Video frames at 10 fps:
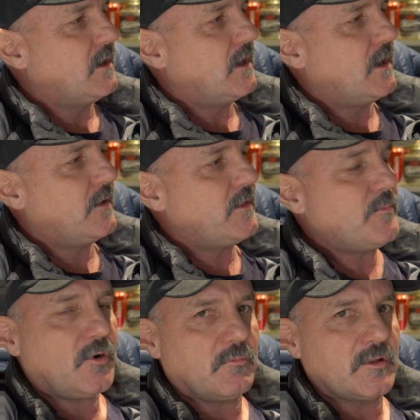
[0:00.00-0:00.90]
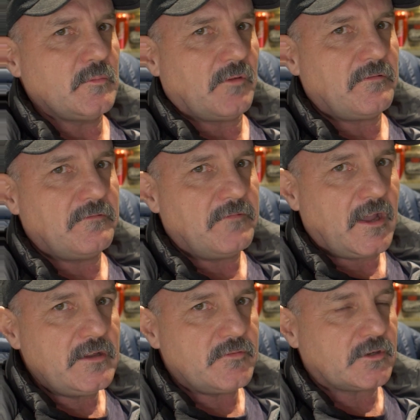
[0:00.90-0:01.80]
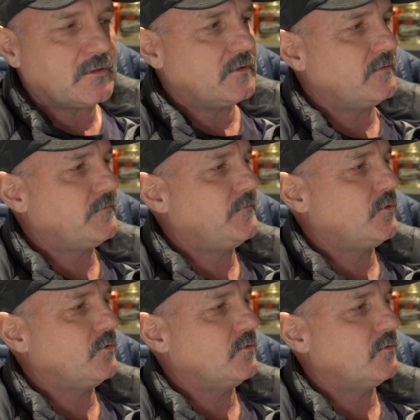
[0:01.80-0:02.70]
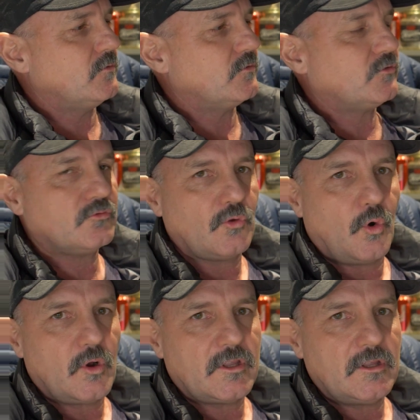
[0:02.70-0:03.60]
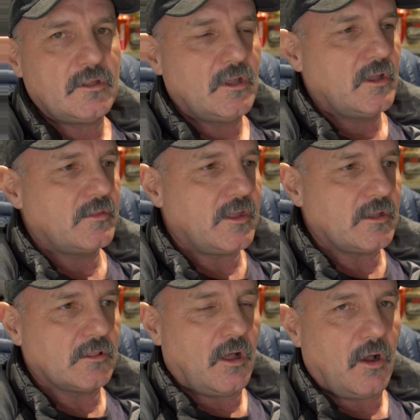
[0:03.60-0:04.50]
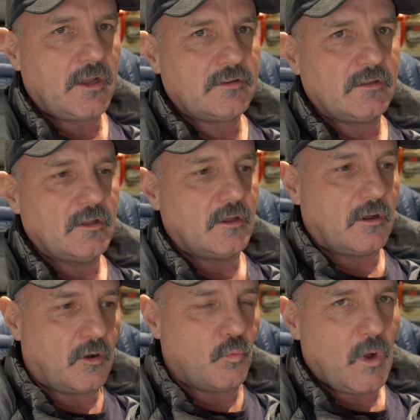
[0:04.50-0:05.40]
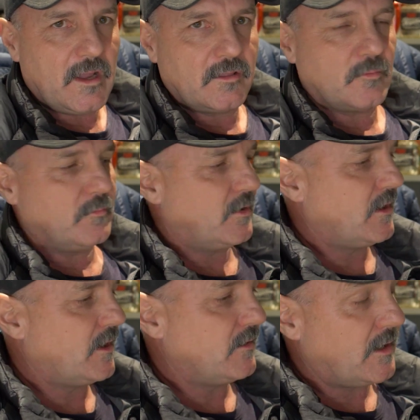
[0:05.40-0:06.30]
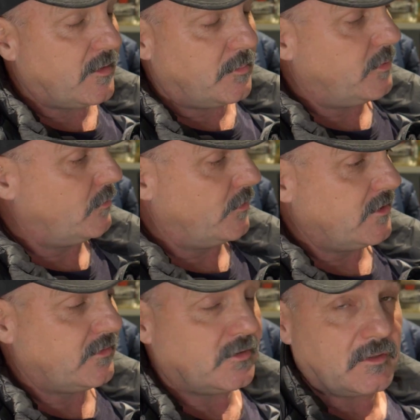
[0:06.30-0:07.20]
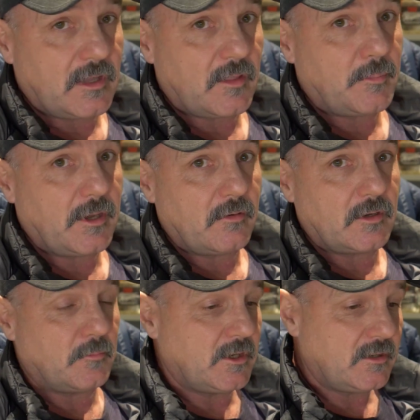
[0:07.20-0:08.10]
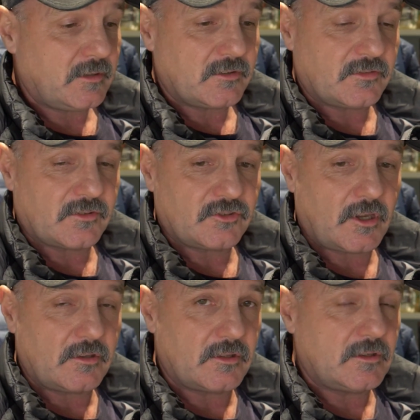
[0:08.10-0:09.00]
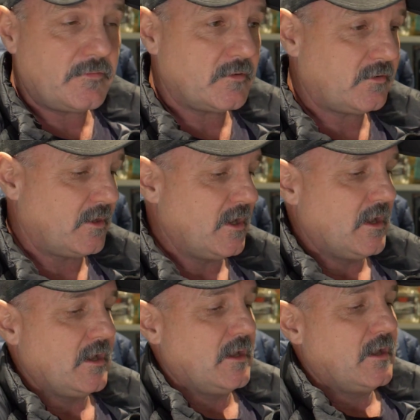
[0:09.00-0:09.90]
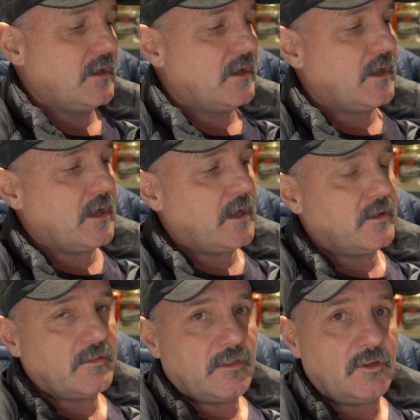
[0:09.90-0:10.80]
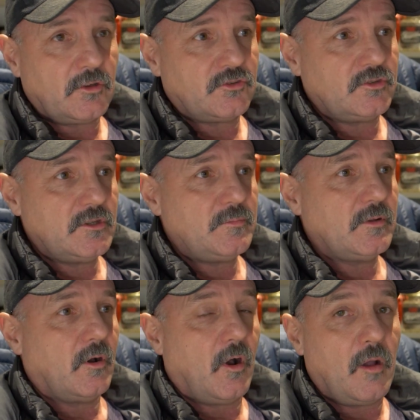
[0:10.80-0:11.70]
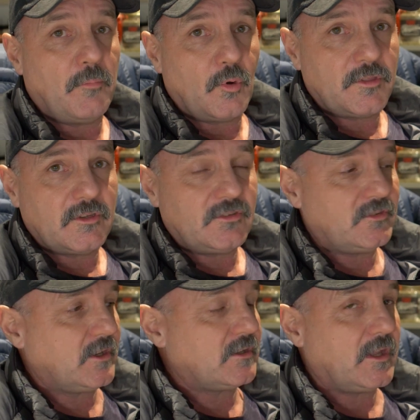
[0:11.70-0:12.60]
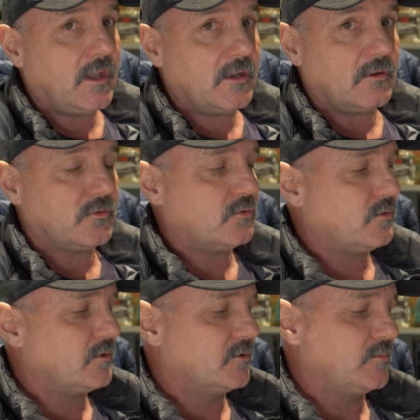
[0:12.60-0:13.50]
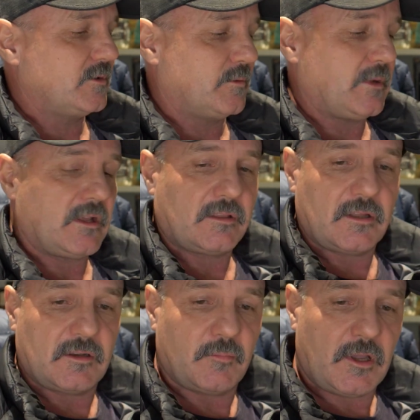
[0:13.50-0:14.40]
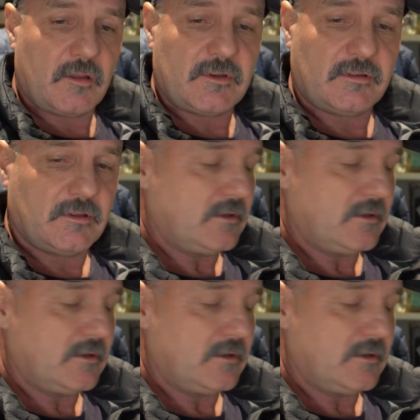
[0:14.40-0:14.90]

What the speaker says: They're probably my favourite for stalking. They're light. I'll weigh them, this and the other pair in a minute, just to show you the difference. They're not cheap. I bought these second hand, and I'll talk a little bit about that in a moment.